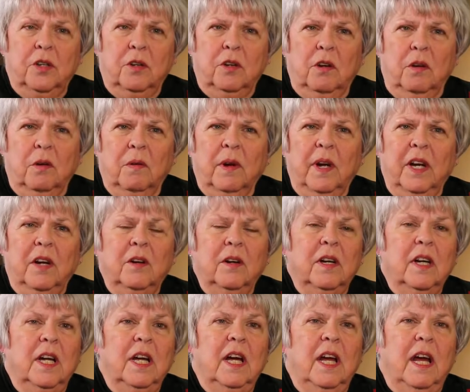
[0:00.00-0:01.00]
her career,
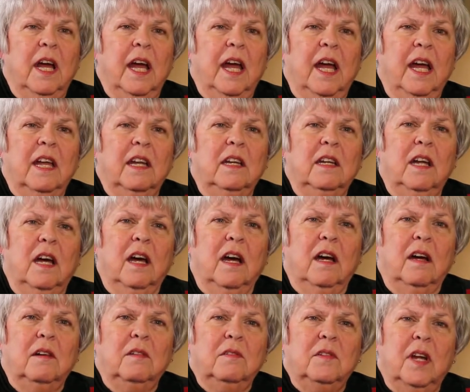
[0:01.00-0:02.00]
and,
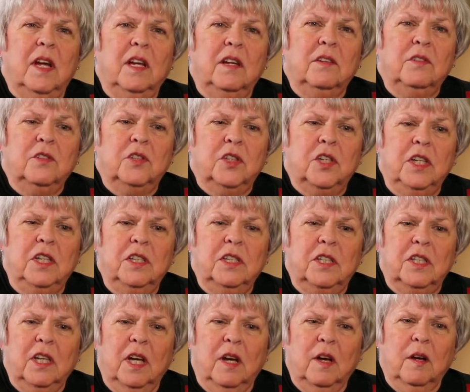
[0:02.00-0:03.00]
uh, and
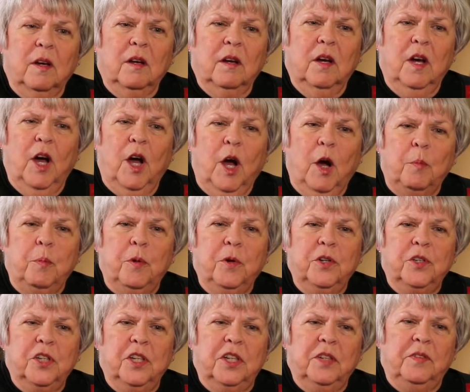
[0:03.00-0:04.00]
she's uh,
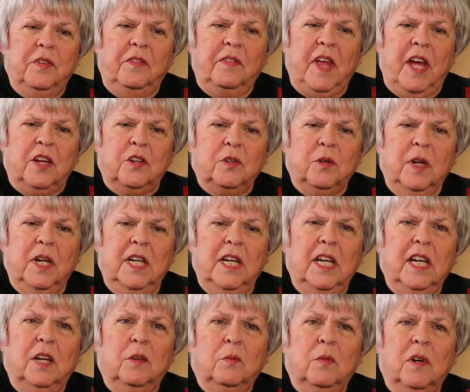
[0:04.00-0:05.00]
appreciative of that
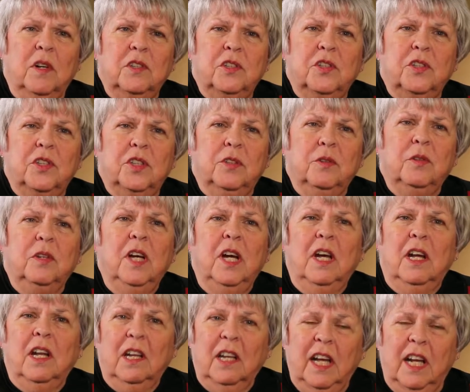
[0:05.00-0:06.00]
training and wants to
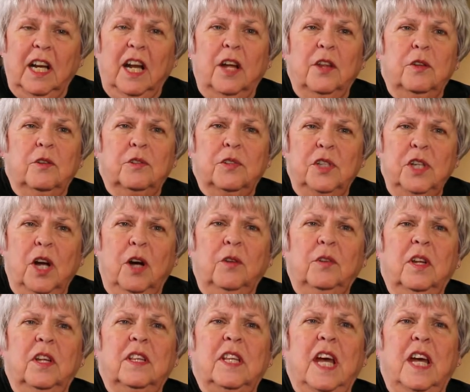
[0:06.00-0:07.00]
let others know
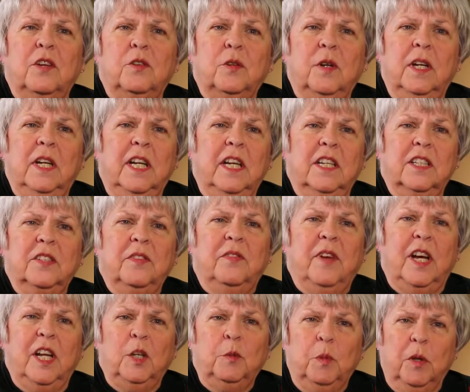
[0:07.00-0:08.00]
that that training is
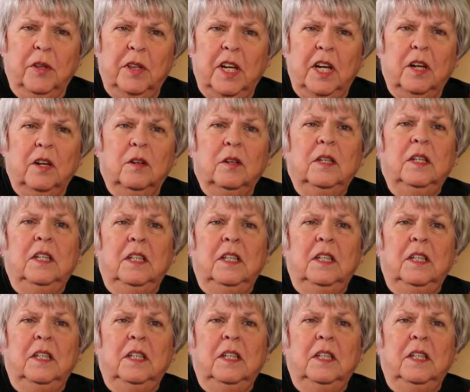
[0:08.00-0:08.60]
available there.